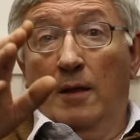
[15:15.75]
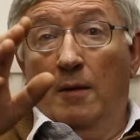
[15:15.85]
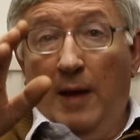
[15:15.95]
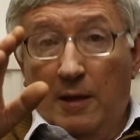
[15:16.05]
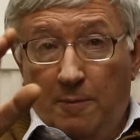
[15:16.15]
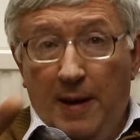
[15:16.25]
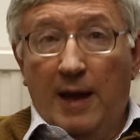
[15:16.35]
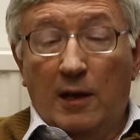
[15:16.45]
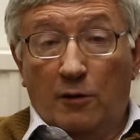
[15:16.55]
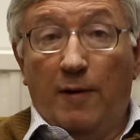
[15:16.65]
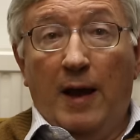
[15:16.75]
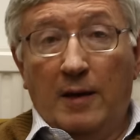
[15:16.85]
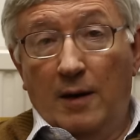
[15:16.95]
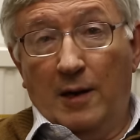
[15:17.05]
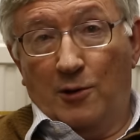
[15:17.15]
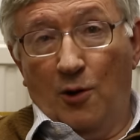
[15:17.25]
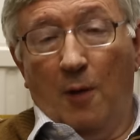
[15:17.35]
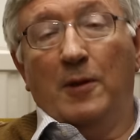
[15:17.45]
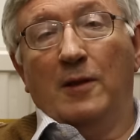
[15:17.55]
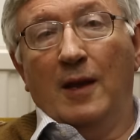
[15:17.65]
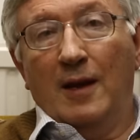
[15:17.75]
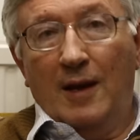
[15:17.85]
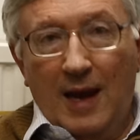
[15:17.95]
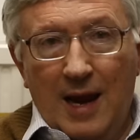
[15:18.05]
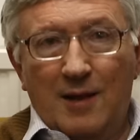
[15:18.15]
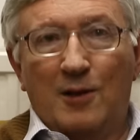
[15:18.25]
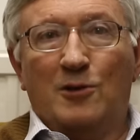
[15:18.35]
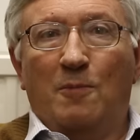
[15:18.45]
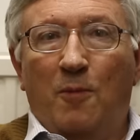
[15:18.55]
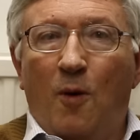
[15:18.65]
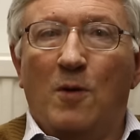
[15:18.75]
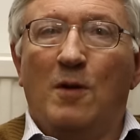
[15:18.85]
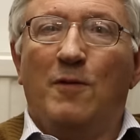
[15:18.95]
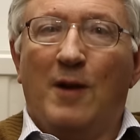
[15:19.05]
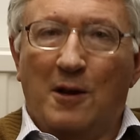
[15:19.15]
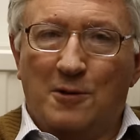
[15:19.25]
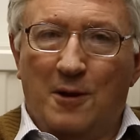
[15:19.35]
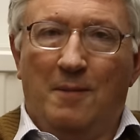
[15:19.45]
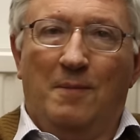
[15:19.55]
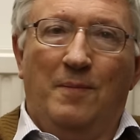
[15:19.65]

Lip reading: The penny's finally dropped that they need the support of Russia.